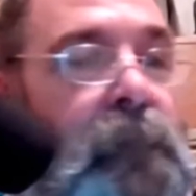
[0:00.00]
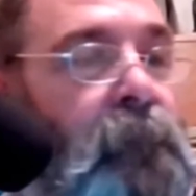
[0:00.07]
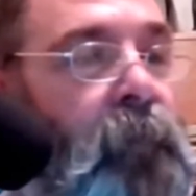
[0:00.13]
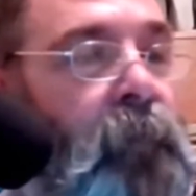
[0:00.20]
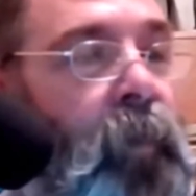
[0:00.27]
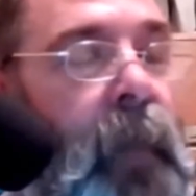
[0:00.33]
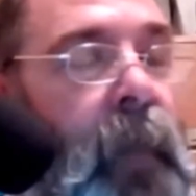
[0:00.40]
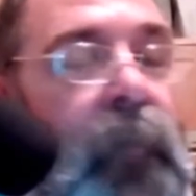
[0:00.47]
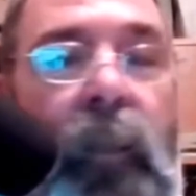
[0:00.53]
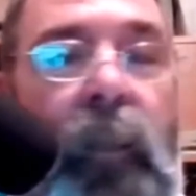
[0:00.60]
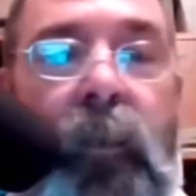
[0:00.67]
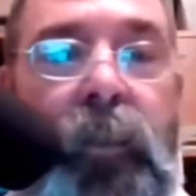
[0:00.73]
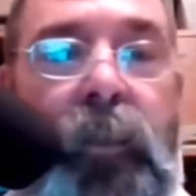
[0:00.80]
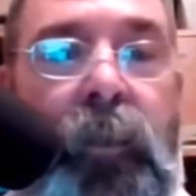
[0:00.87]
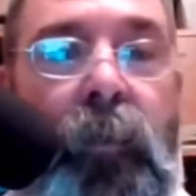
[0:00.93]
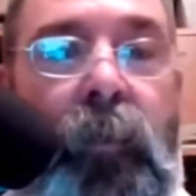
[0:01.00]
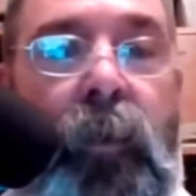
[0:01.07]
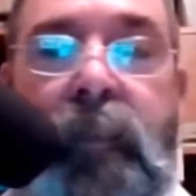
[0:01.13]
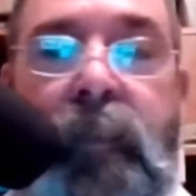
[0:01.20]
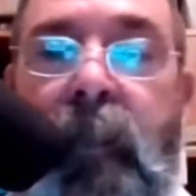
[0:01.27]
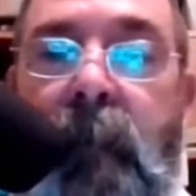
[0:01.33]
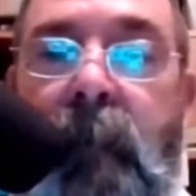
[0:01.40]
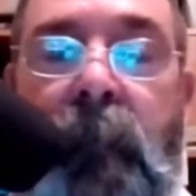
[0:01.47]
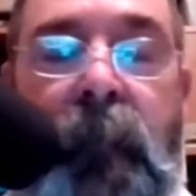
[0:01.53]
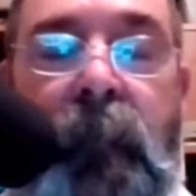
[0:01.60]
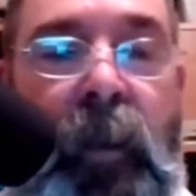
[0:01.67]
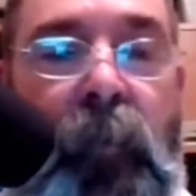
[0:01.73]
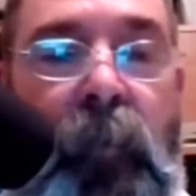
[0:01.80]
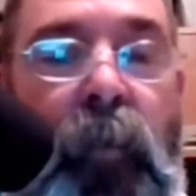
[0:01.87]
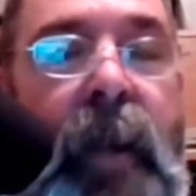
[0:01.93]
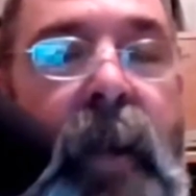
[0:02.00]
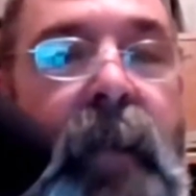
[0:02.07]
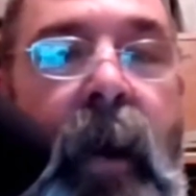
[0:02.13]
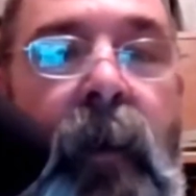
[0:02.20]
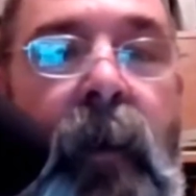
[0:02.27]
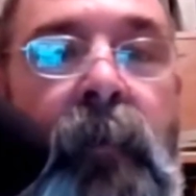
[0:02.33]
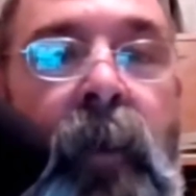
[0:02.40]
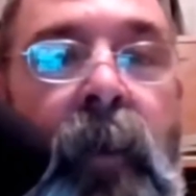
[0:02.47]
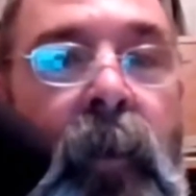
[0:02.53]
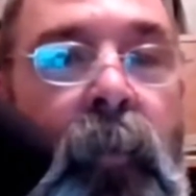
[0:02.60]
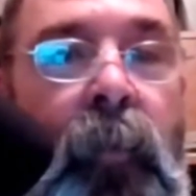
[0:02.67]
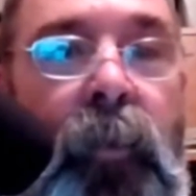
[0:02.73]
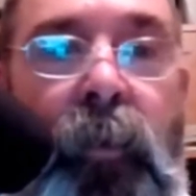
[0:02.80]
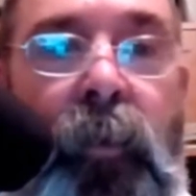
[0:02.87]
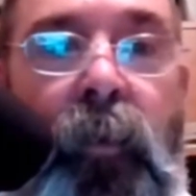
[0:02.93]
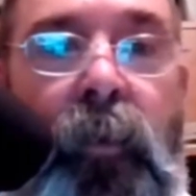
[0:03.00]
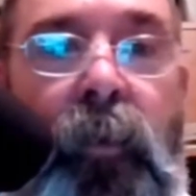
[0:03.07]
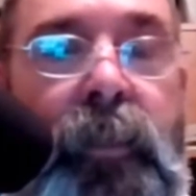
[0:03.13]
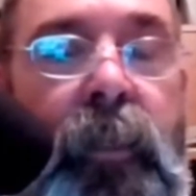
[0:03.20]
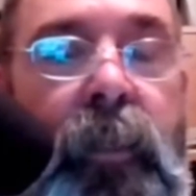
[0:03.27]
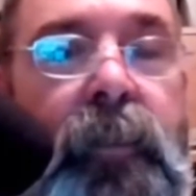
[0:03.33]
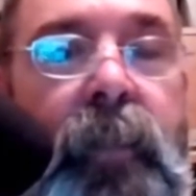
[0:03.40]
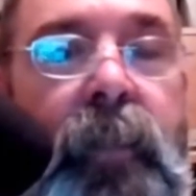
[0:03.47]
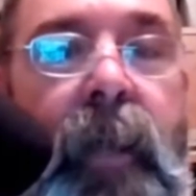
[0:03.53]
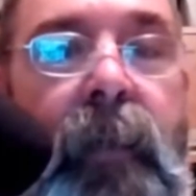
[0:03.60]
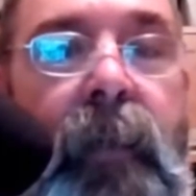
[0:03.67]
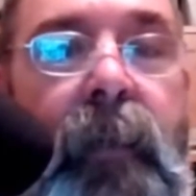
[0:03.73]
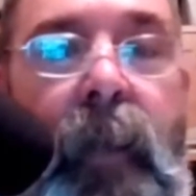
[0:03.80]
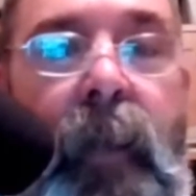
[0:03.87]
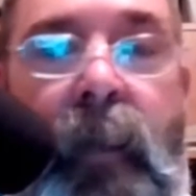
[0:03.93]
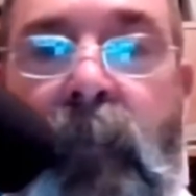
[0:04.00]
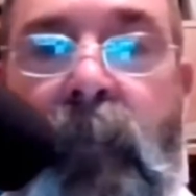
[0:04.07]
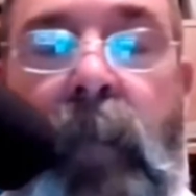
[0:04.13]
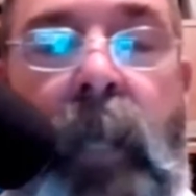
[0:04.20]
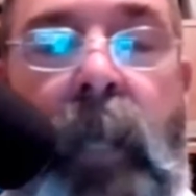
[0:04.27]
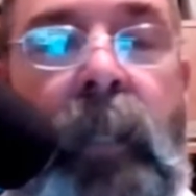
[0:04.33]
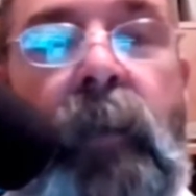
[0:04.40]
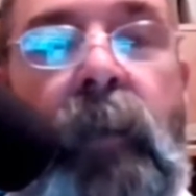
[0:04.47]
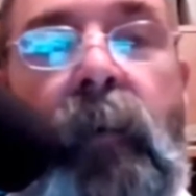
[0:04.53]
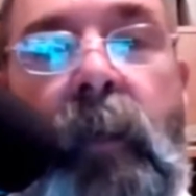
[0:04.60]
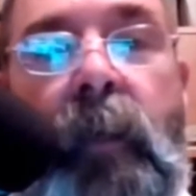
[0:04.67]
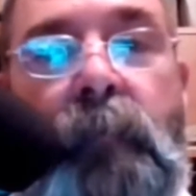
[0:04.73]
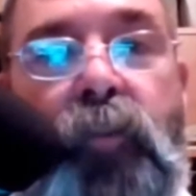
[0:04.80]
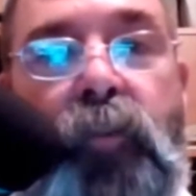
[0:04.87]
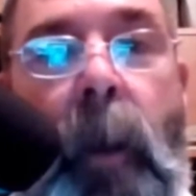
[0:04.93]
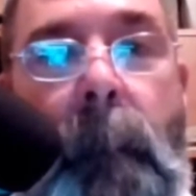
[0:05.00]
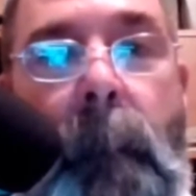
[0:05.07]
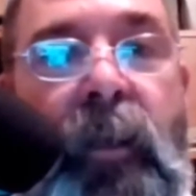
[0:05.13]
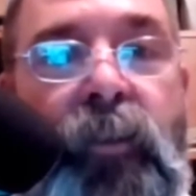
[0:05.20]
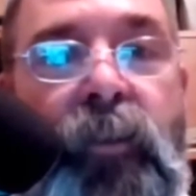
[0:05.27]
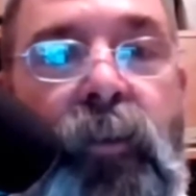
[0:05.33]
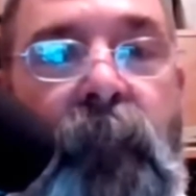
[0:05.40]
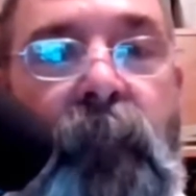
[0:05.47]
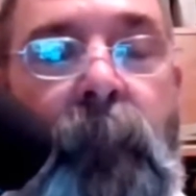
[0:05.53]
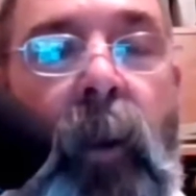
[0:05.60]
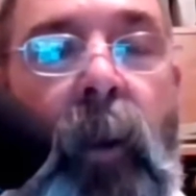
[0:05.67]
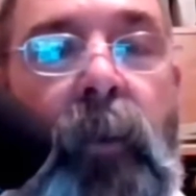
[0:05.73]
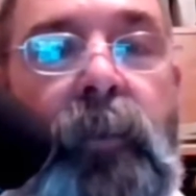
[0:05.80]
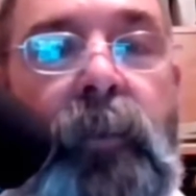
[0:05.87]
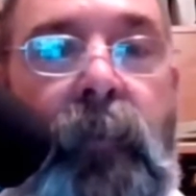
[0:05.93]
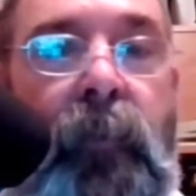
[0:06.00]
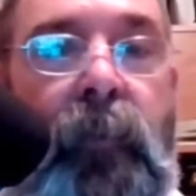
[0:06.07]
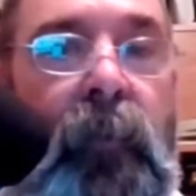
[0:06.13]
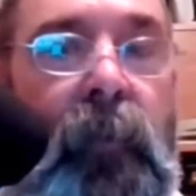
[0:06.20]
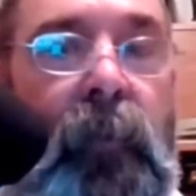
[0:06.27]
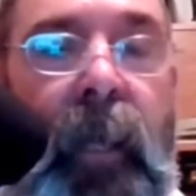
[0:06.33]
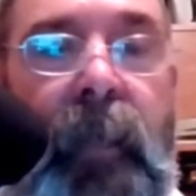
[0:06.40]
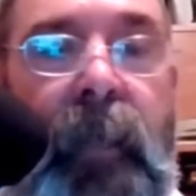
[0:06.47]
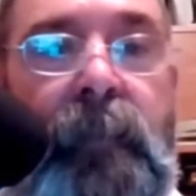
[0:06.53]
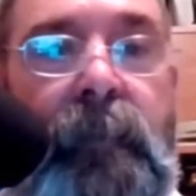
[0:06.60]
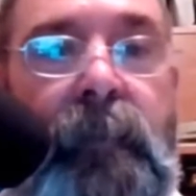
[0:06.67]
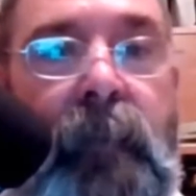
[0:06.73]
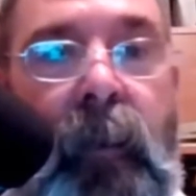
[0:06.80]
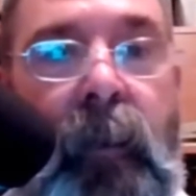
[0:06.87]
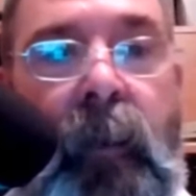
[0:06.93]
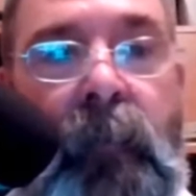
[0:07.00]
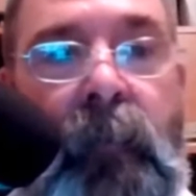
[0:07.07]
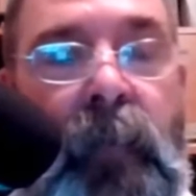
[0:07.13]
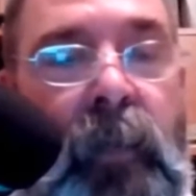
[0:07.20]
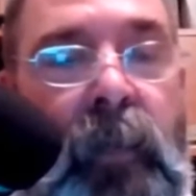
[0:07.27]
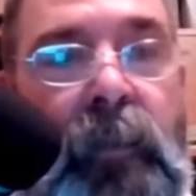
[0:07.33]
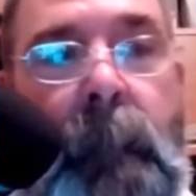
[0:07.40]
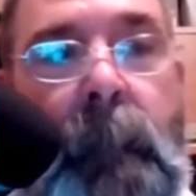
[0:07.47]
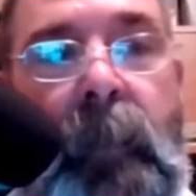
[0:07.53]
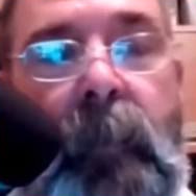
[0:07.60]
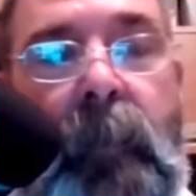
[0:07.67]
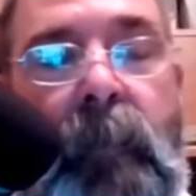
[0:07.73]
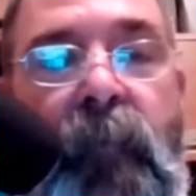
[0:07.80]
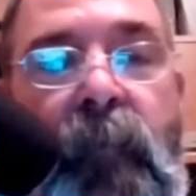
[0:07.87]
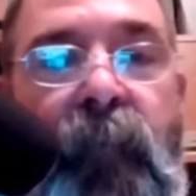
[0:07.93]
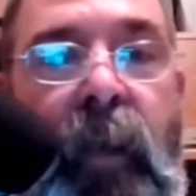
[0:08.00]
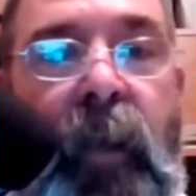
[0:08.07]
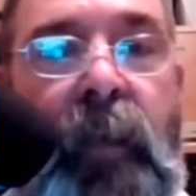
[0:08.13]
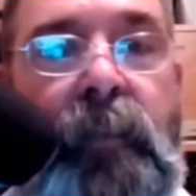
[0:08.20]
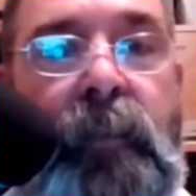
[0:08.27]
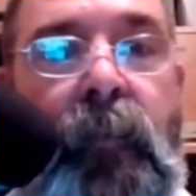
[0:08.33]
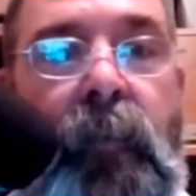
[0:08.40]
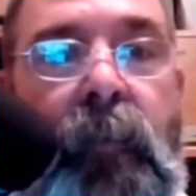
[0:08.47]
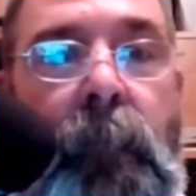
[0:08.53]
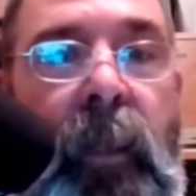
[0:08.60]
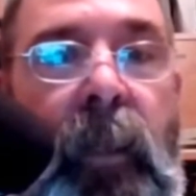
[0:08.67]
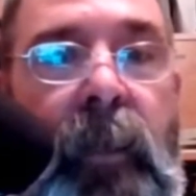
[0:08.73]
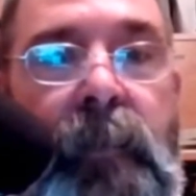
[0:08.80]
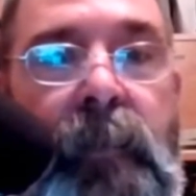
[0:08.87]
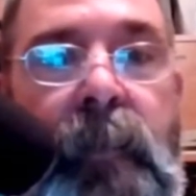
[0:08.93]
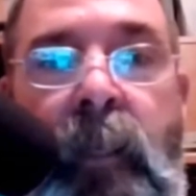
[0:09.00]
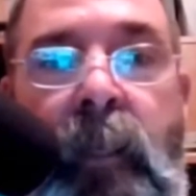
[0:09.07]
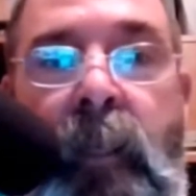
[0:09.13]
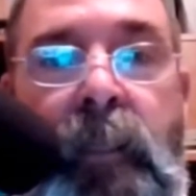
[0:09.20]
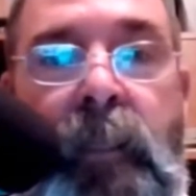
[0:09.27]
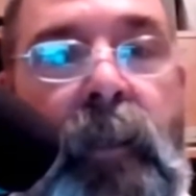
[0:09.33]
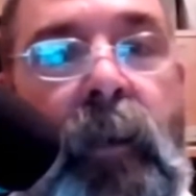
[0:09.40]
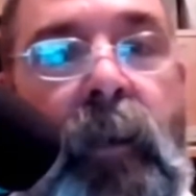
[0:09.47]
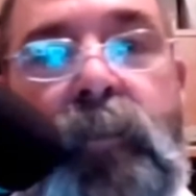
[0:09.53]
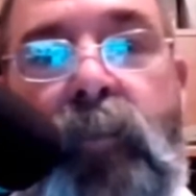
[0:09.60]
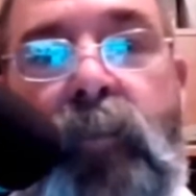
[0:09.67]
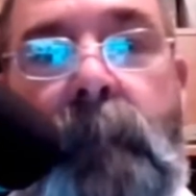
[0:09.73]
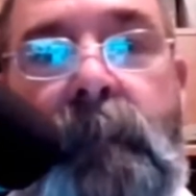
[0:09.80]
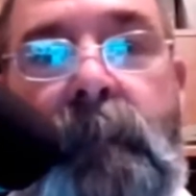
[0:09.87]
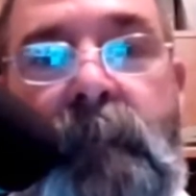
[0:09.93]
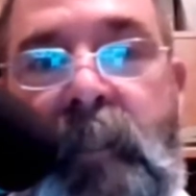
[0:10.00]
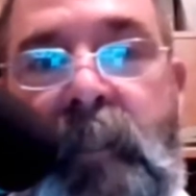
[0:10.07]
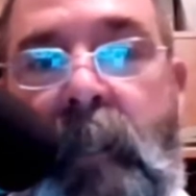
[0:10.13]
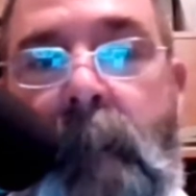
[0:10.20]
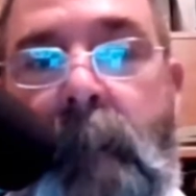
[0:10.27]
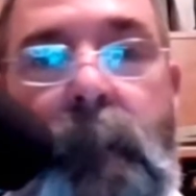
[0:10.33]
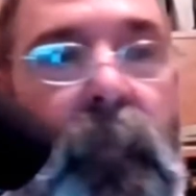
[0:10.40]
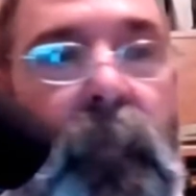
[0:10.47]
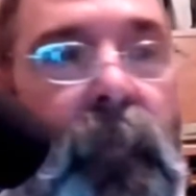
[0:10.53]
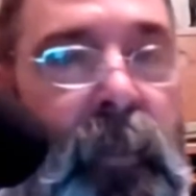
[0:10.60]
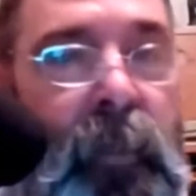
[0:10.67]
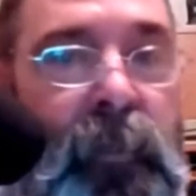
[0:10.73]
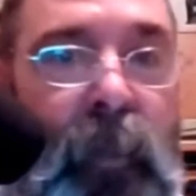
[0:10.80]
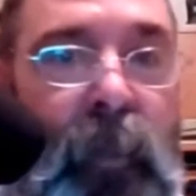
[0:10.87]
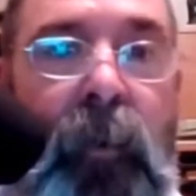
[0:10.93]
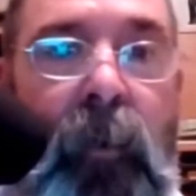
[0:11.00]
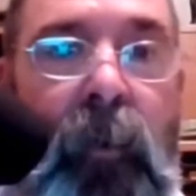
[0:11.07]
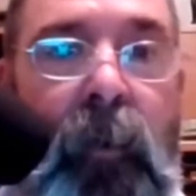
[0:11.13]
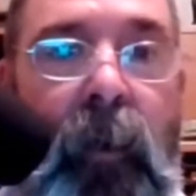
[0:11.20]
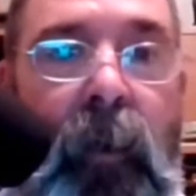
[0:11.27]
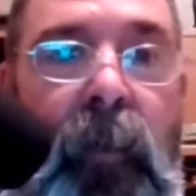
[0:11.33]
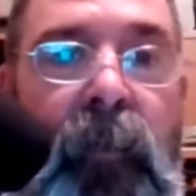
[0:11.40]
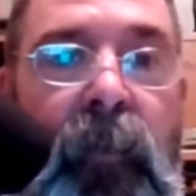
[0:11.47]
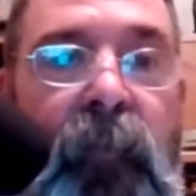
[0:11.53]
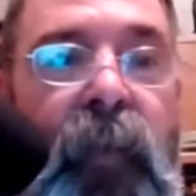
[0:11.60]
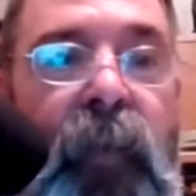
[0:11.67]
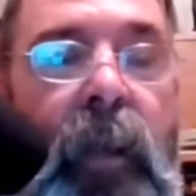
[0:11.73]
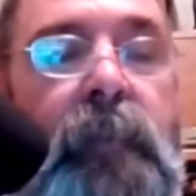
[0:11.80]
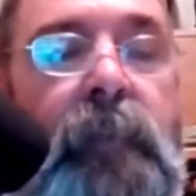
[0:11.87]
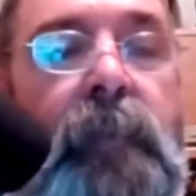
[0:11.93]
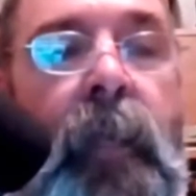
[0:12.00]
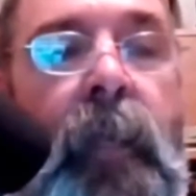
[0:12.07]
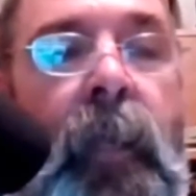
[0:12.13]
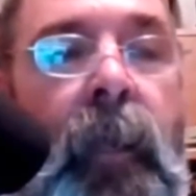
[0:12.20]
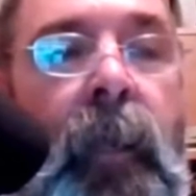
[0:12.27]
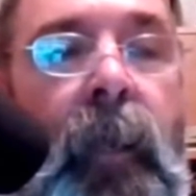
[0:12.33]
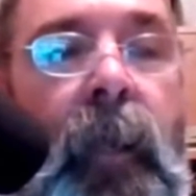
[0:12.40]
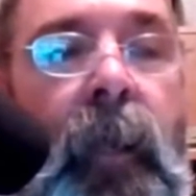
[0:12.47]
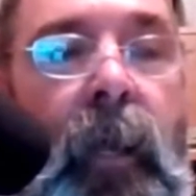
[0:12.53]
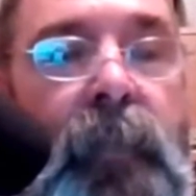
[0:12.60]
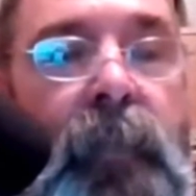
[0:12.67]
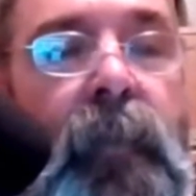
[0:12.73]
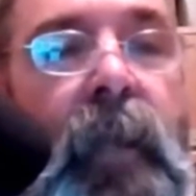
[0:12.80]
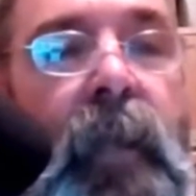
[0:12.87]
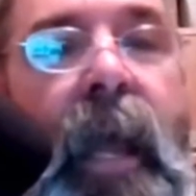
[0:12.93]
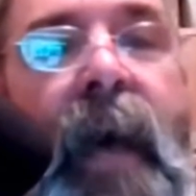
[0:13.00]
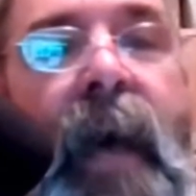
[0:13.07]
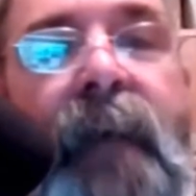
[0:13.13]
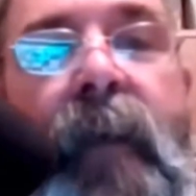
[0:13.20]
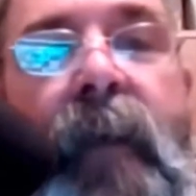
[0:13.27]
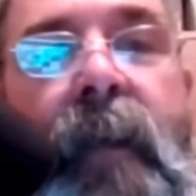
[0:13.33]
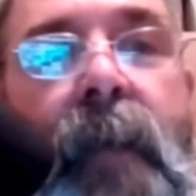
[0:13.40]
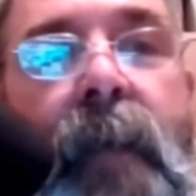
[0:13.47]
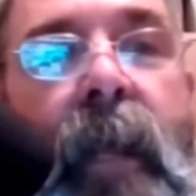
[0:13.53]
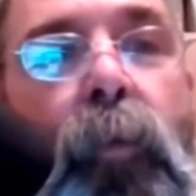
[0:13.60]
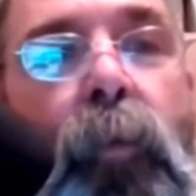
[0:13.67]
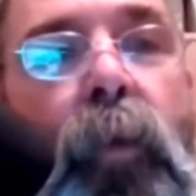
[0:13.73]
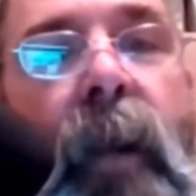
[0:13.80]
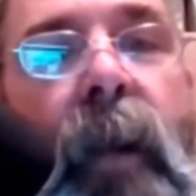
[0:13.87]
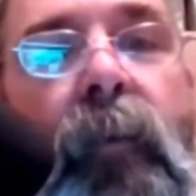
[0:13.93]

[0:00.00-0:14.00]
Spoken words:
just go out, they look at the horse, they write down what the horse looks like and literally draw a picture of marks on their legs and typically their face, the blaze star snip that's on their face. So they have a